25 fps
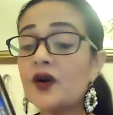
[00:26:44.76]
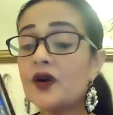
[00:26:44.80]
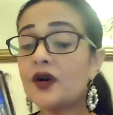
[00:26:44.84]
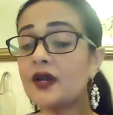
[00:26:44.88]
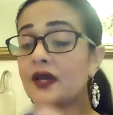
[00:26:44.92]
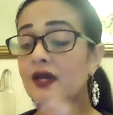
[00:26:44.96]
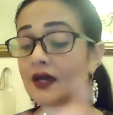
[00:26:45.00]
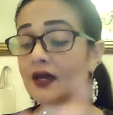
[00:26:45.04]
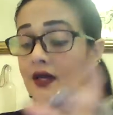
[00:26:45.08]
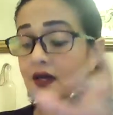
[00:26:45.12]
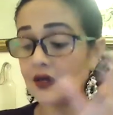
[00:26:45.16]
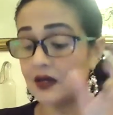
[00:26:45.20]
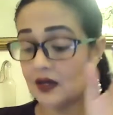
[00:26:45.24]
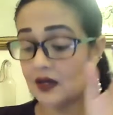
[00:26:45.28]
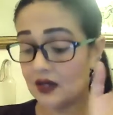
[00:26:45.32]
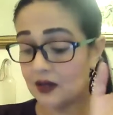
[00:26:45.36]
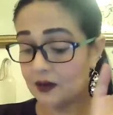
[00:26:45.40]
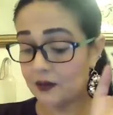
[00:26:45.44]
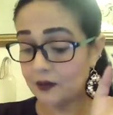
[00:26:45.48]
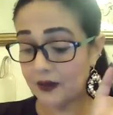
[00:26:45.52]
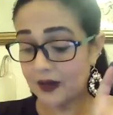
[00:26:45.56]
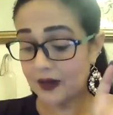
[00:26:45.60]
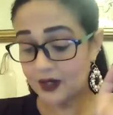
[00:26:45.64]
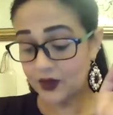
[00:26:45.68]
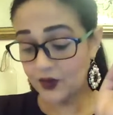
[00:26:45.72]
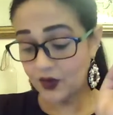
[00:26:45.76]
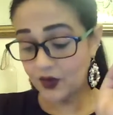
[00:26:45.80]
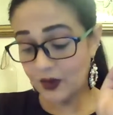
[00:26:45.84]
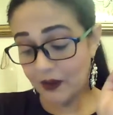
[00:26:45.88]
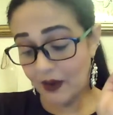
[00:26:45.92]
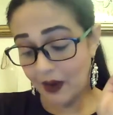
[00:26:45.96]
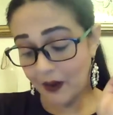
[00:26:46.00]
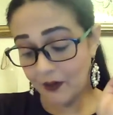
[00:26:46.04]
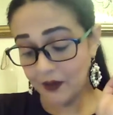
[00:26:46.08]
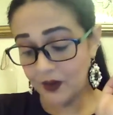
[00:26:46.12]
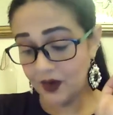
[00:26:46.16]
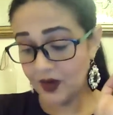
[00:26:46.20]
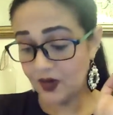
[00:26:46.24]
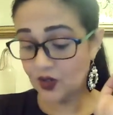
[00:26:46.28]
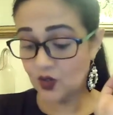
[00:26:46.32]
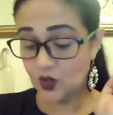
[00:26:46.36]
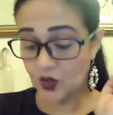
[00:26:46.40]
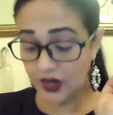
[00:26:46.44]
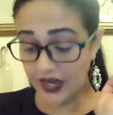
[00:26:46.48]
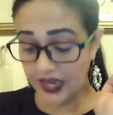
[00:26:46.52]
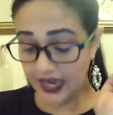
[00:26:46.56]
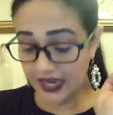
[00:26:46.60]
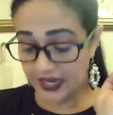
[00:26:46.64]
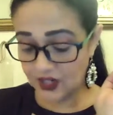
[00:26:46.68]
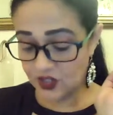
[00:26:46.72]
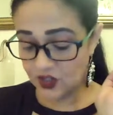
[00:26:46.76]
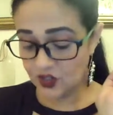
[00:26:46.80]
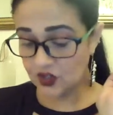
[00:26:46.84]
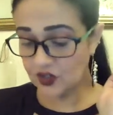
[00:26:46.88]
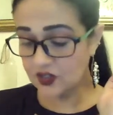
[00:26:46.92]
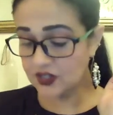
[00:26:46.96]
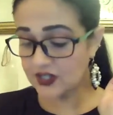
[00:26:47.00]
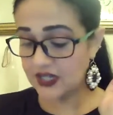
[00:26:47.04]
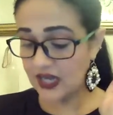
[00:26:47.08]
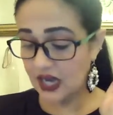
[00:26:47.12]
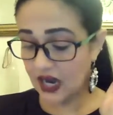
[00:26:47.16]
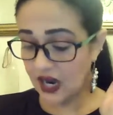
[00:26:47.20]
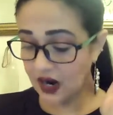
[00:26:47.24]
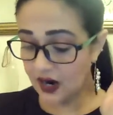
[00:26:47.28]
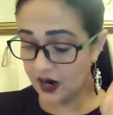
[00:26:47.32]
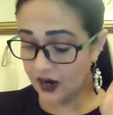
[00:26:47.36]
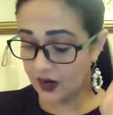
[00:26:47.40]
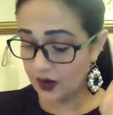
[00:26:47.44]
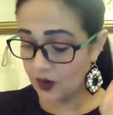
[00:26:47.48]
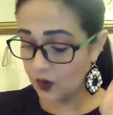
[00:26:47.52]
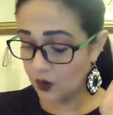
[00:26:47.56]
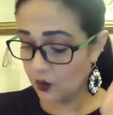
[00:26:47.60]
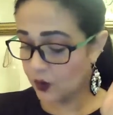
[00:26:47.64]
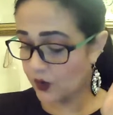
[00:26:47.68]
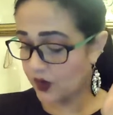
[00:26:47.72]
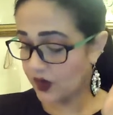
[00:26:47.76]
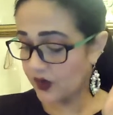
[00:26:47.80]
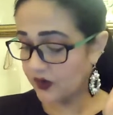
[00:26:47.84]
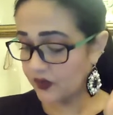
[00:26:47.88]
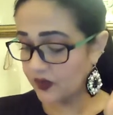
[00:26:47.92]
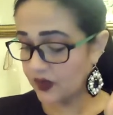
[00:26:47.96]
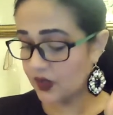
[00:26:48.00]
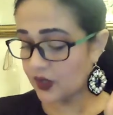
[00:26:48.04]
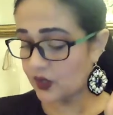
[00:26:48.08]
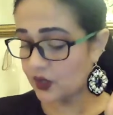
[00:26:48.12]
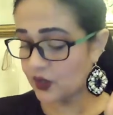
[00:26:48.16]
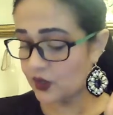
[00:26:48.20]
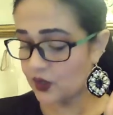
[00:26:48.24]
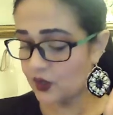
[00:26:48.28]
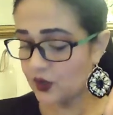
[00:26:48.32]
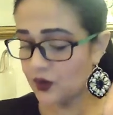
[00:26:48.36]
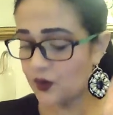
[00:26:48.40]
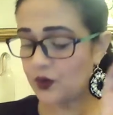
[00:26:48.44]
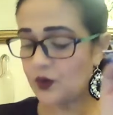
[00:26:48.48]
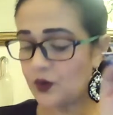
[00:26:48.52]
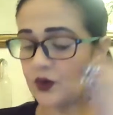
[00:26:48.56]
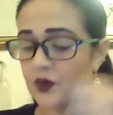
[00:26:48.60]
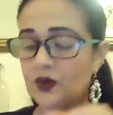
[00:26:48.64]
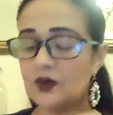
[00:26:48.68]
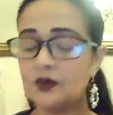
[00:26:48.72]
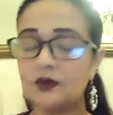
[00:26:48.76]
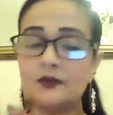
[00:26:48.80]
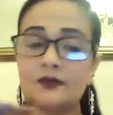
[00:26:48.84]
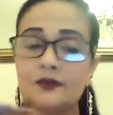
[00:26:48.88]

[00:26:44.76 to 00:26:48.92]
hurting. But remember, your angels are with you.